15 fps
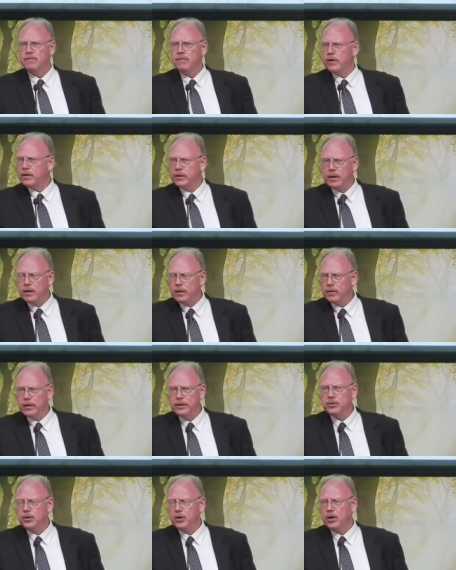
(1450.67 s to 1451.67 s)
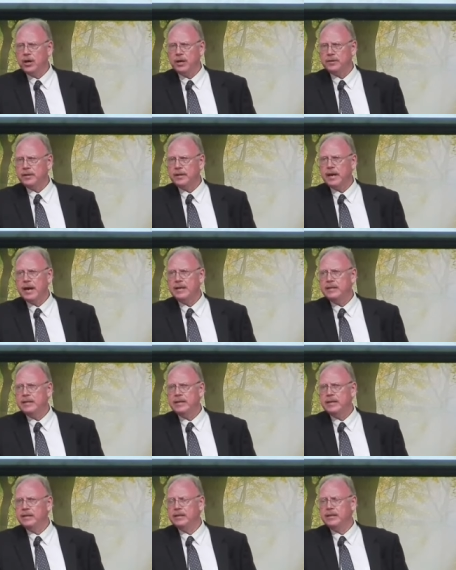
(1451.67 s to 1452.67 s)
very clearly taught the
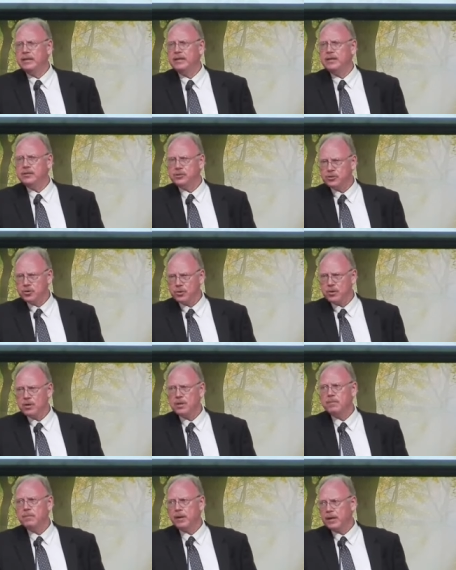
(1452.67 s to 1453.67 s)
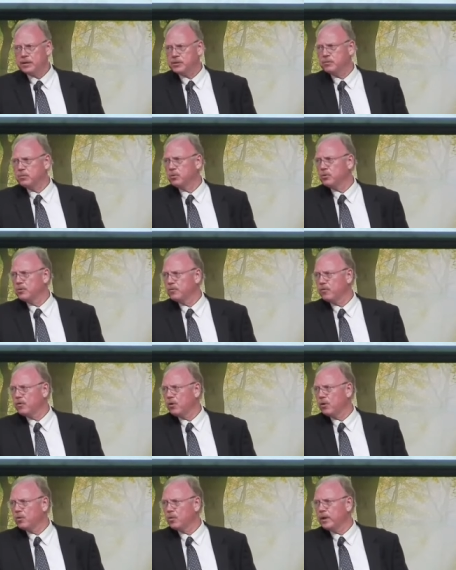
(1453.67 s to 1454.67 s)
idea that it is certainly possible to
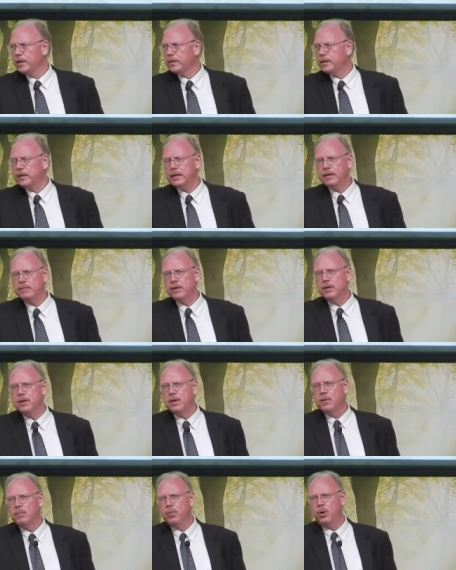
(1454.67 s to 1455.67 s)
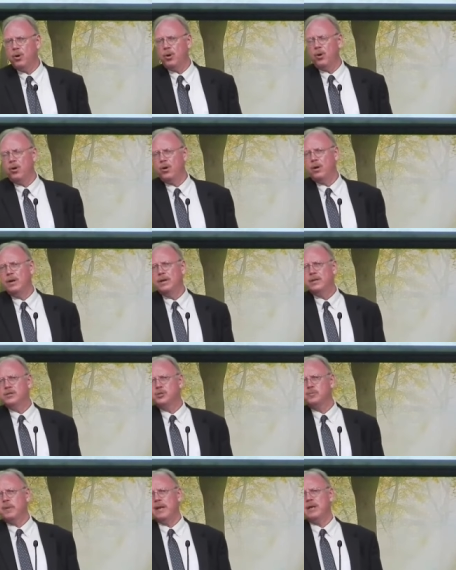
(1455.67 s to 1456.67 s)
fall away. Think of it. Paul
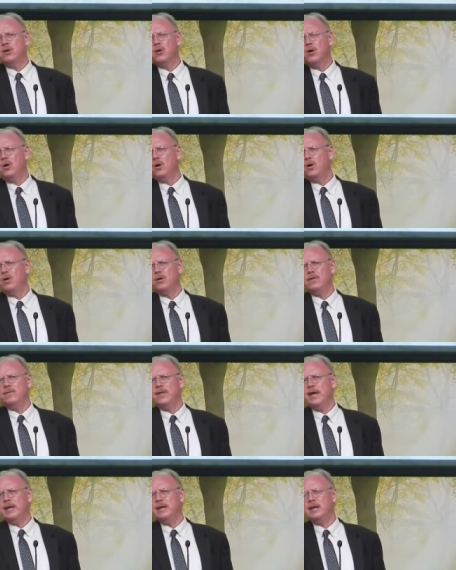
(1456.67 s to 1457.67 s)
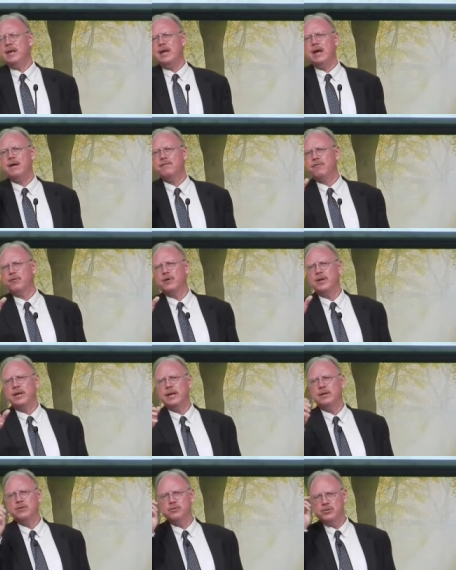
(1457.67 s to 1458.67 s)
spending all of that effort and
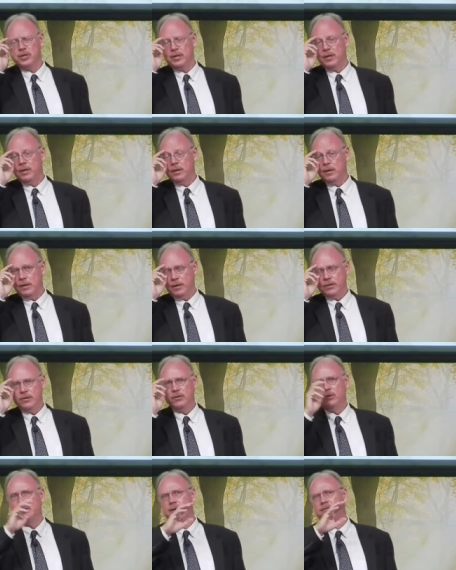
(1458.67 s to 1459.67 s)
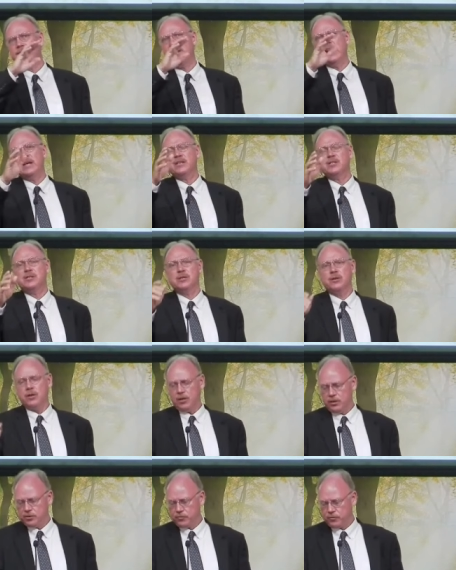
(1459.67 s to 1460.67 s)
energy to advance the
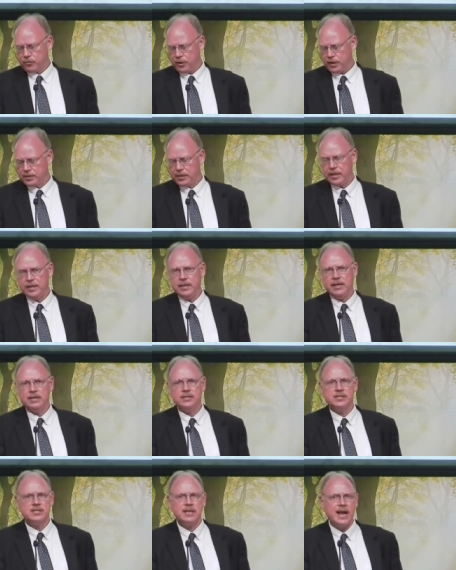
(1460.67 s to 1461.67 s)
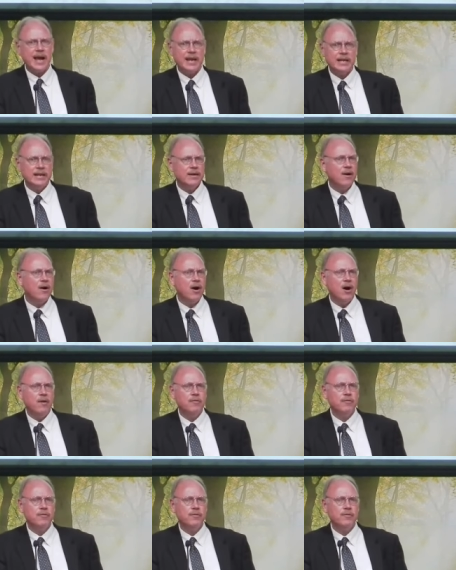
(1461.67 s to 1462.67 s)
cause of Christ and then slacking
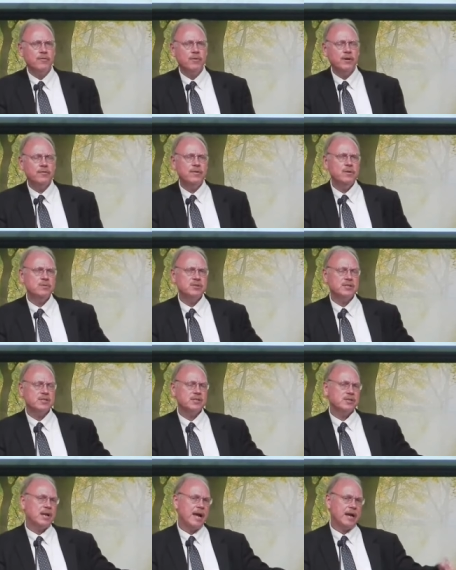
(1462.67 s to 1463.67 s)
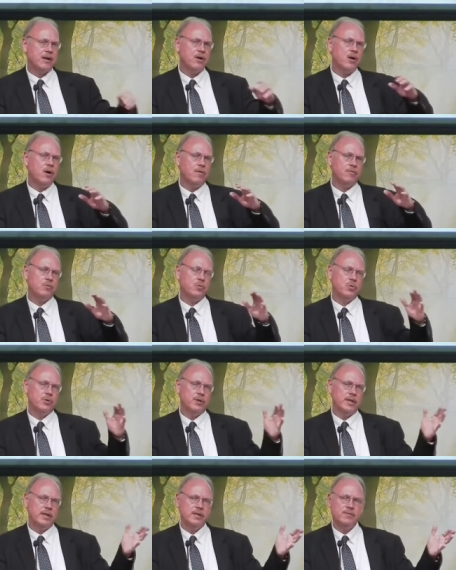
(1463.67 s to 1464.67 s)
off what if he was to slack off
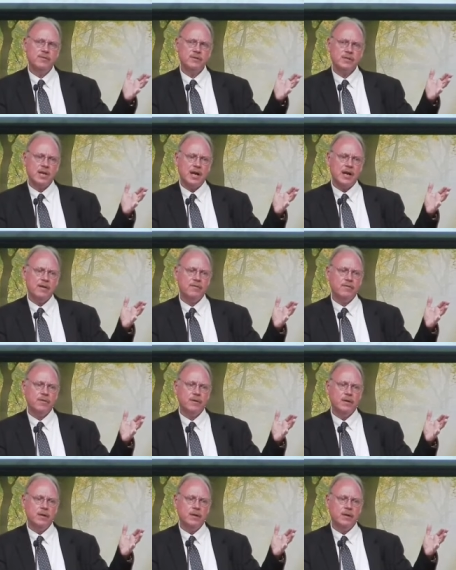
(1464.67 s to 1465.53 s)
toward the end of his life?